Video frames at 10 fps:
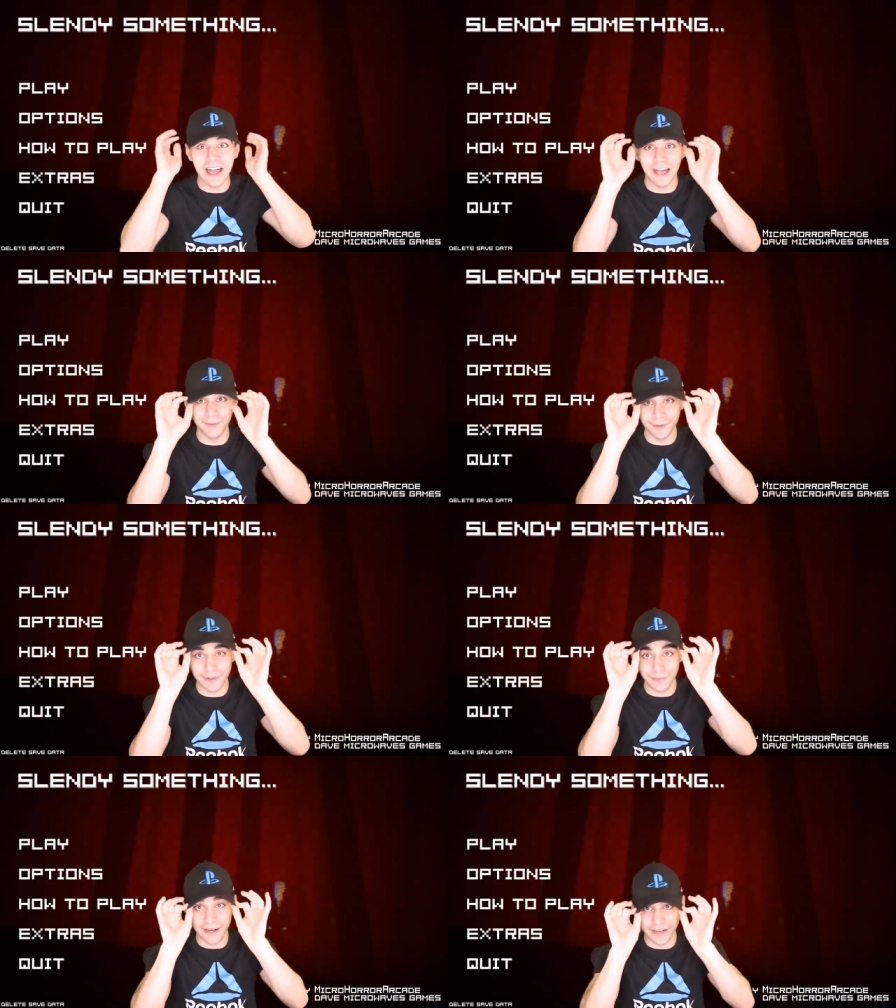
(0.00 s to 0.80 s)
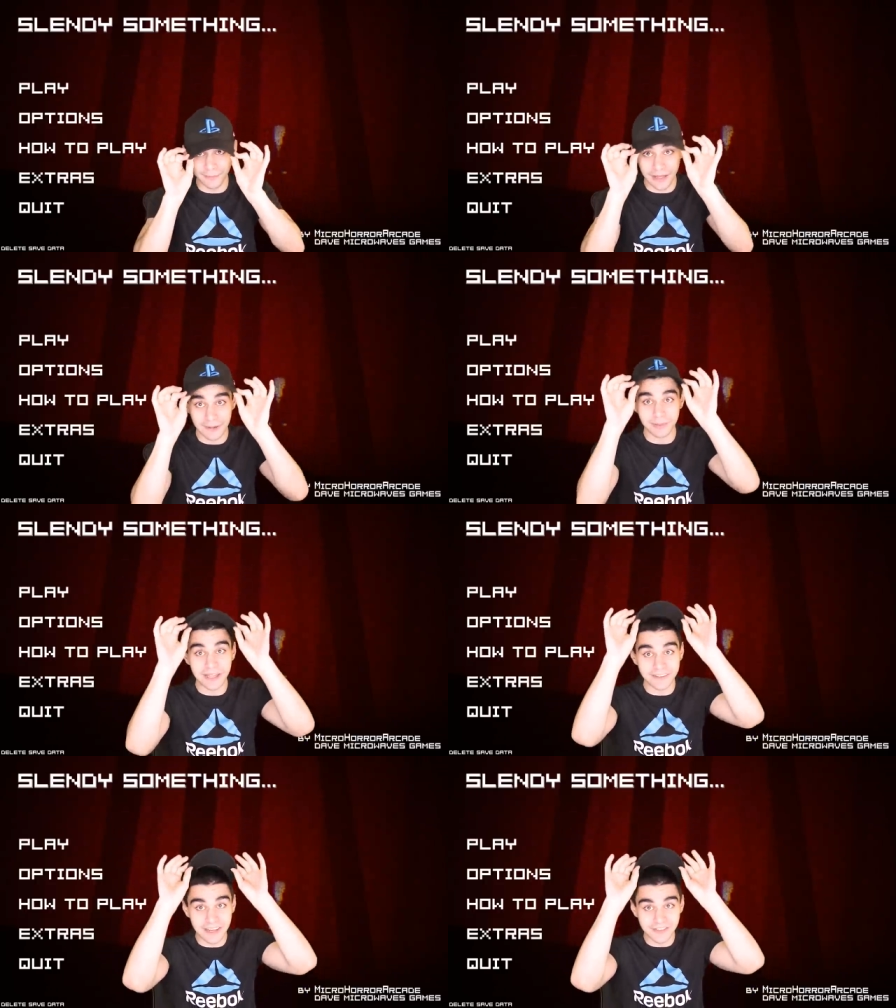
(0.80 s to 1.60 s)
I'm gonna be wearing my
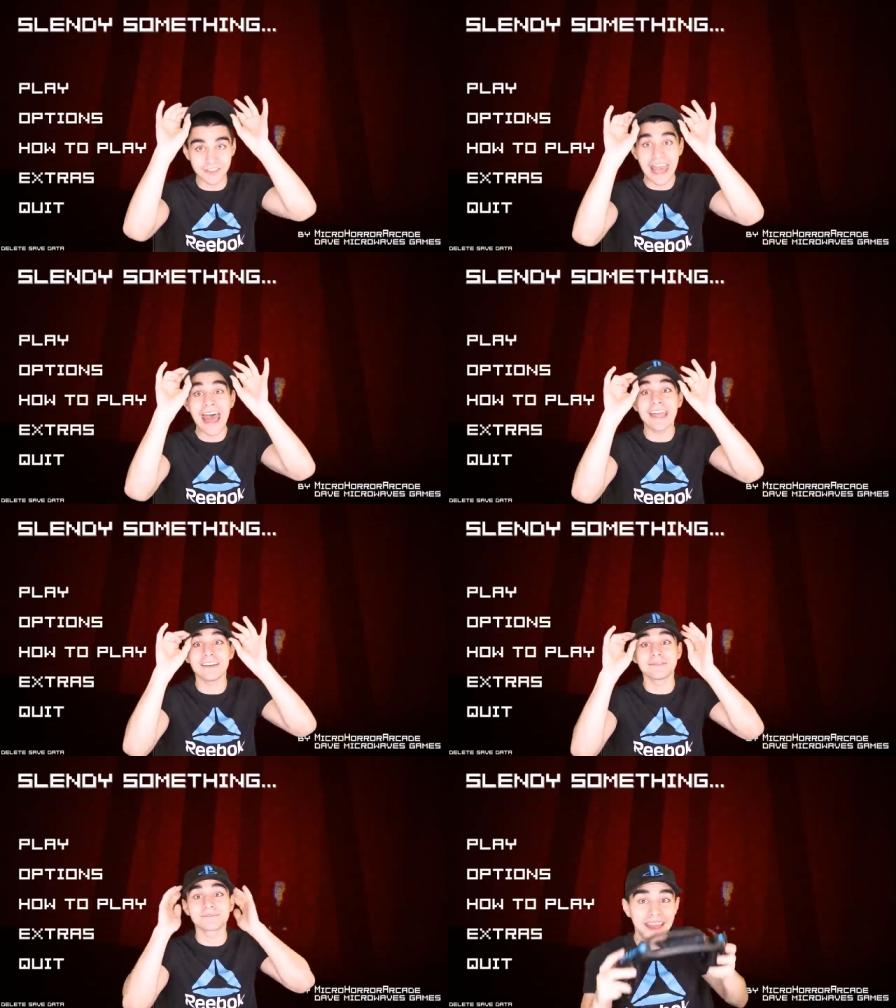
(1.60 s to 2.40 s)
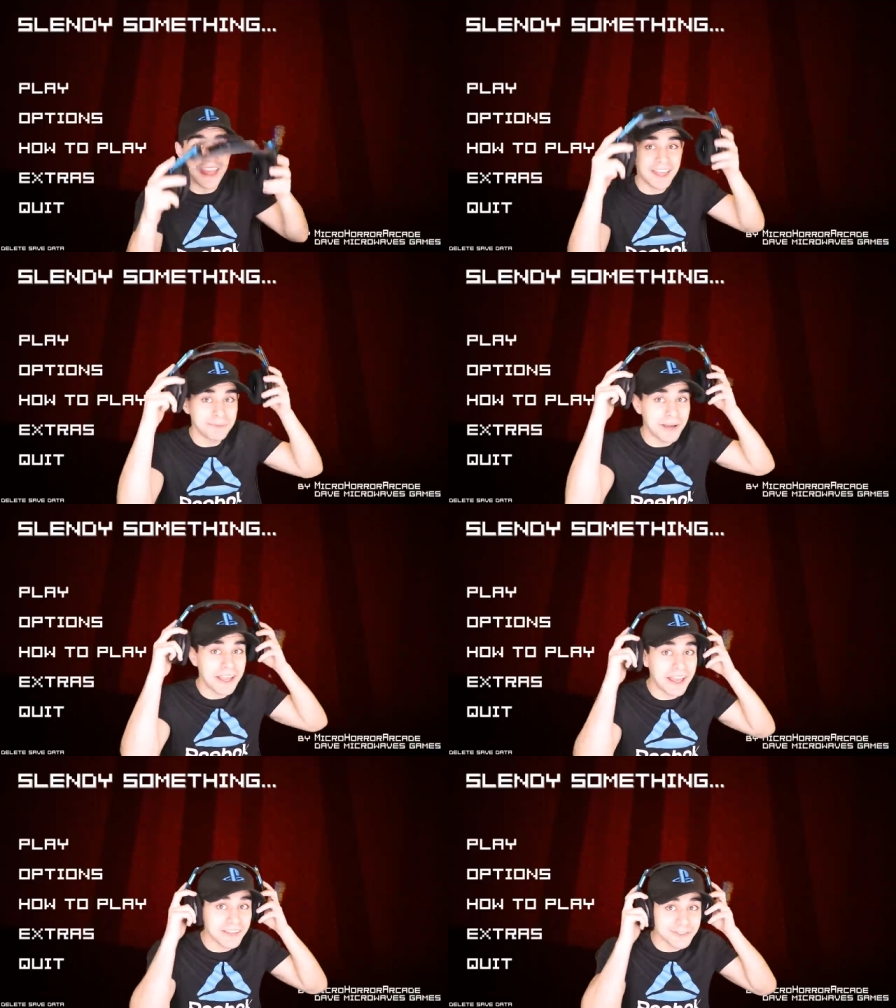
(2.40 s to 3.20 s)
PlayStation hat and my
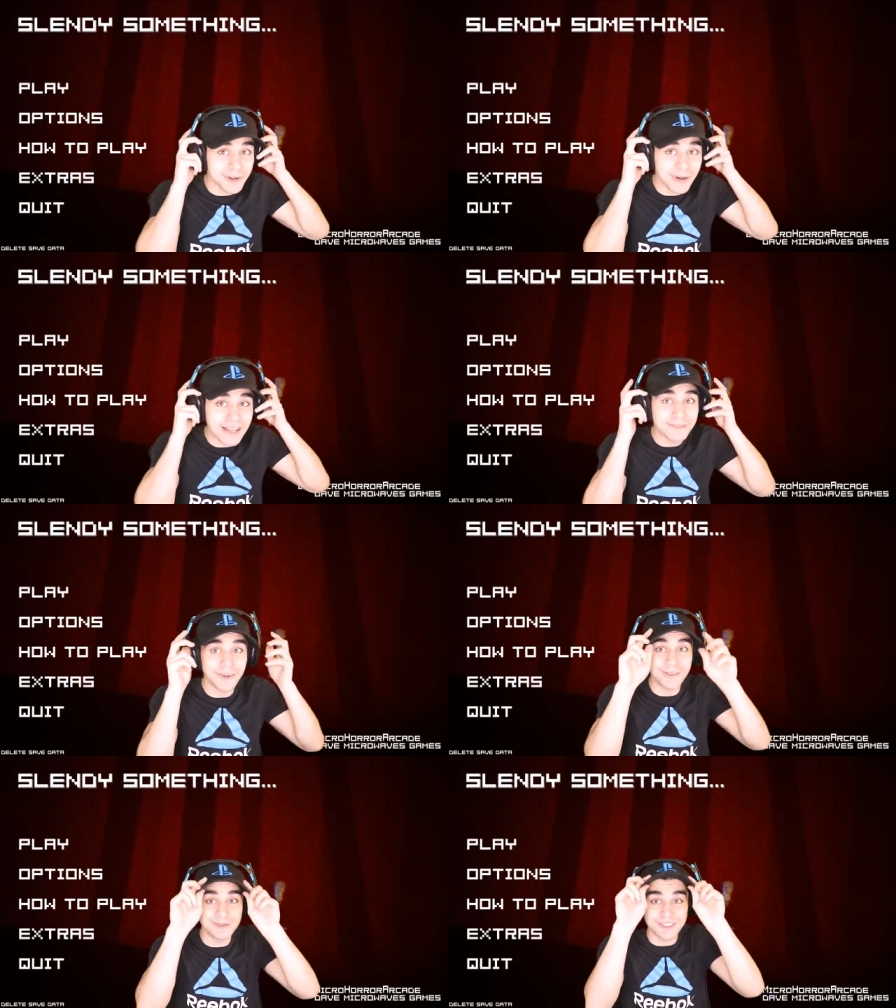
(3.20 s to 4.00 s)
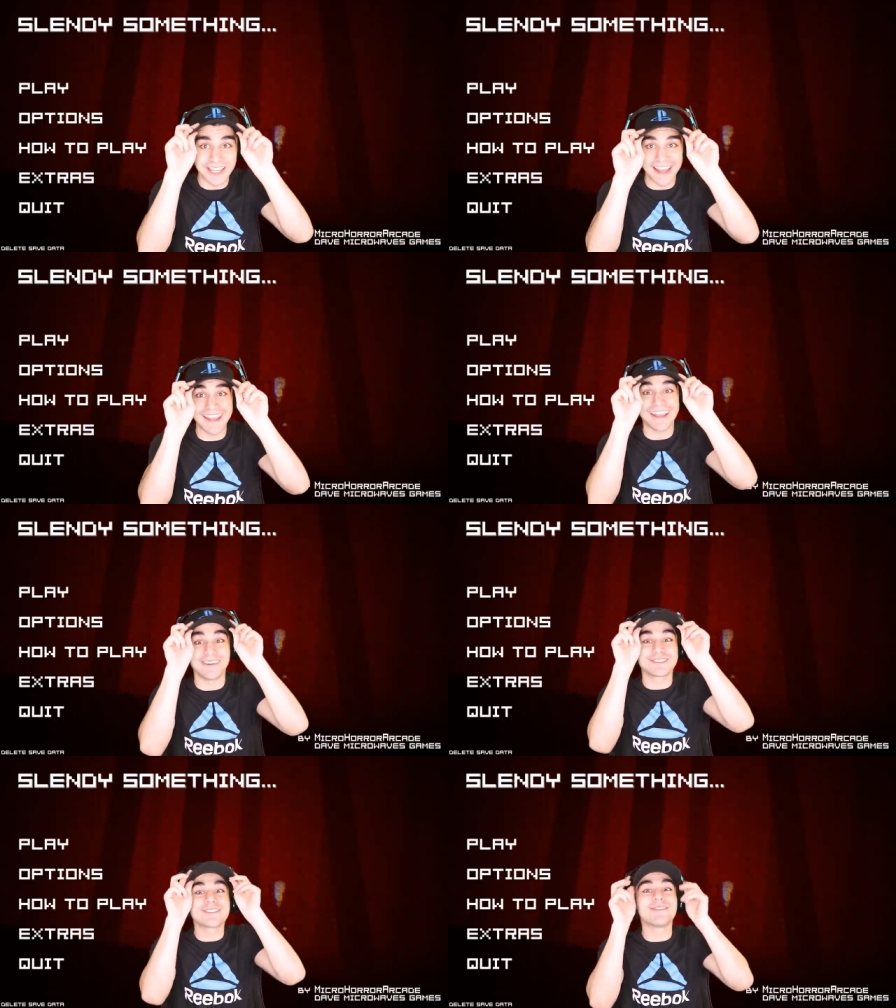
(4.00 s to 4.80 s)
Astro headphones. Hey,
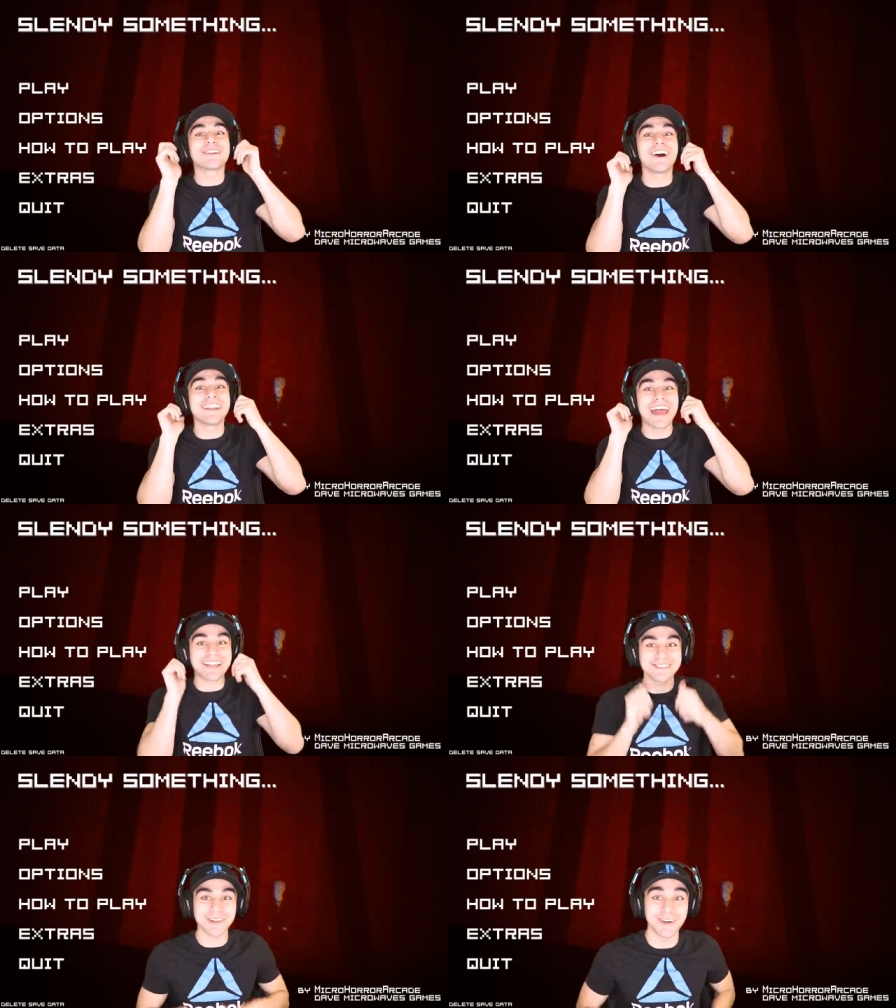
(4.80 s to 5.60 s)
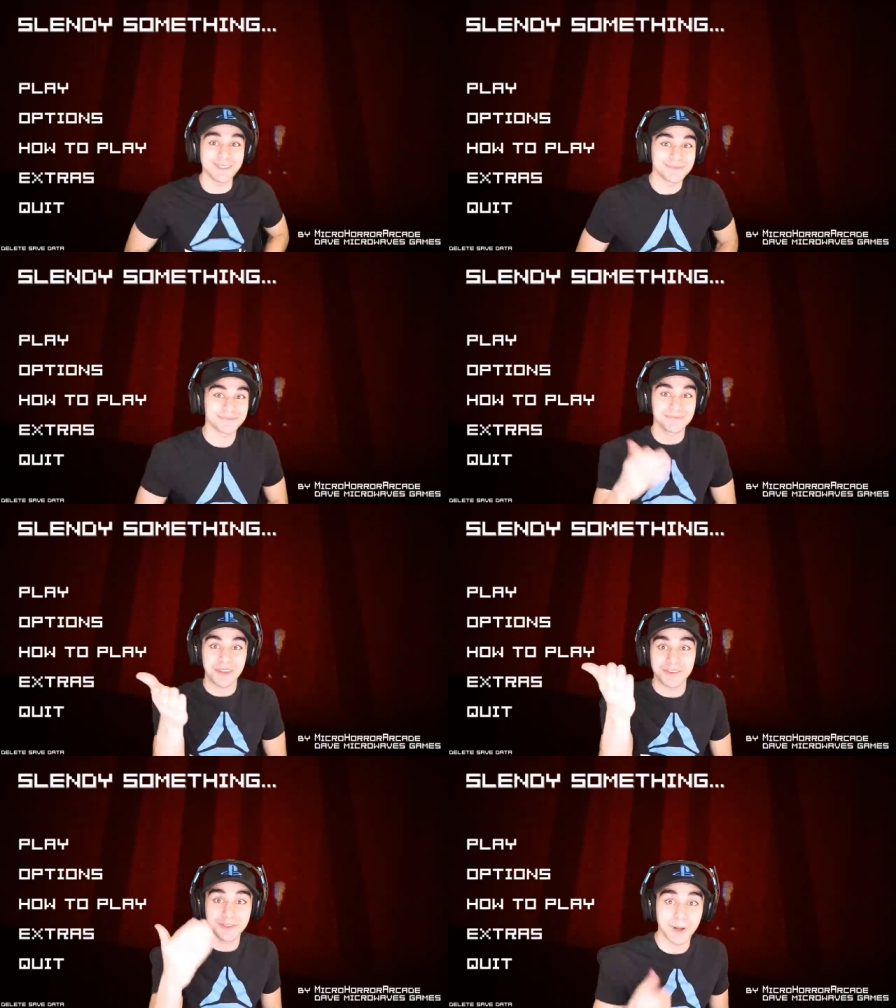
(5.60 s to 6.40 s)
what's going on, Astro?
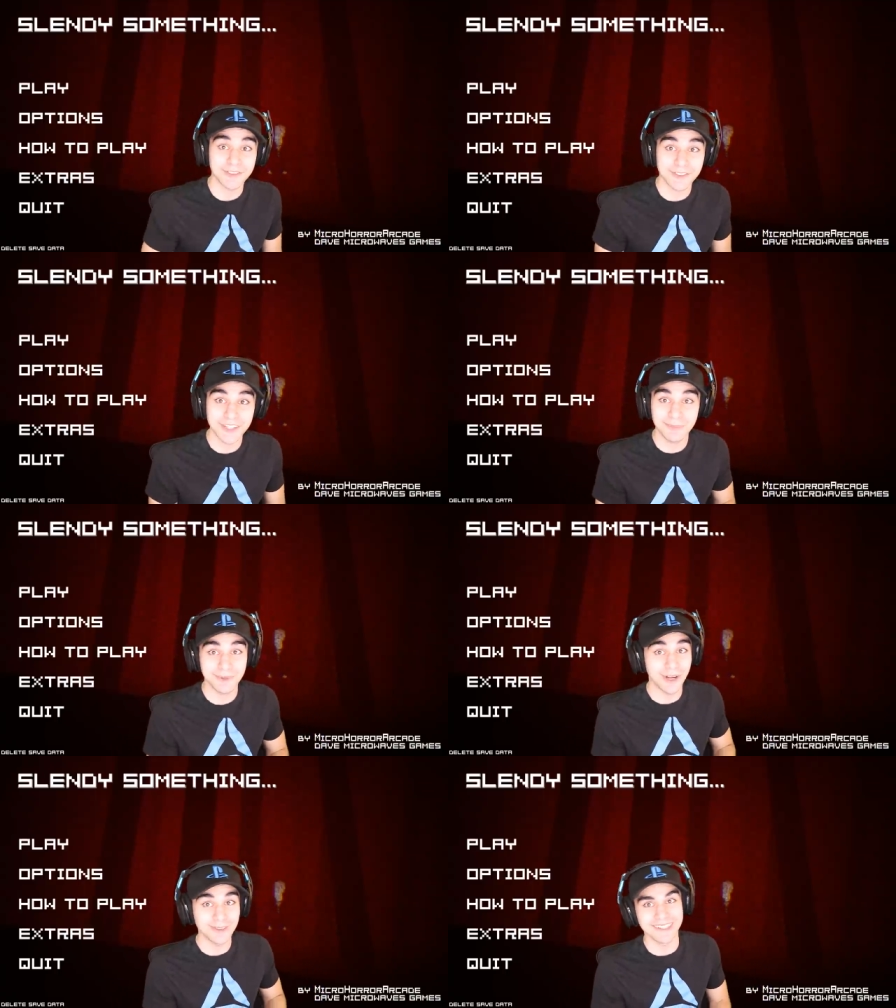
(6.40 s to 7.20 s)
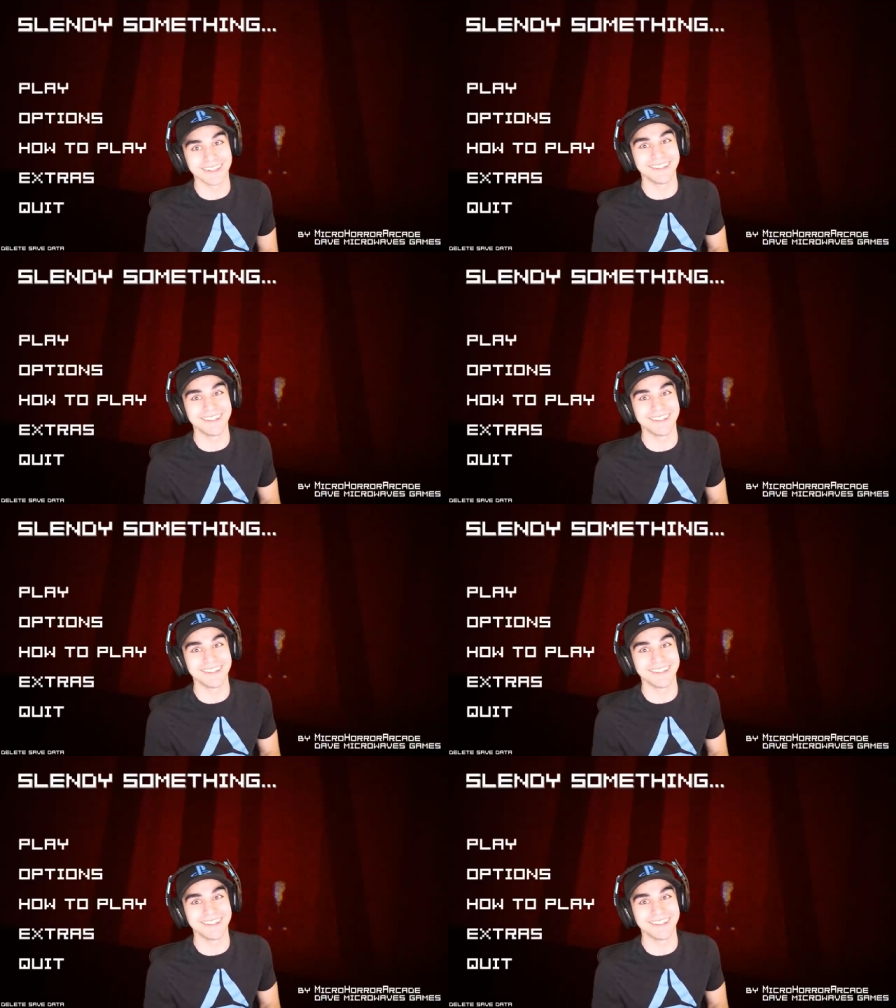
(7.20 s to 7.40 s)
Sponsorship? No.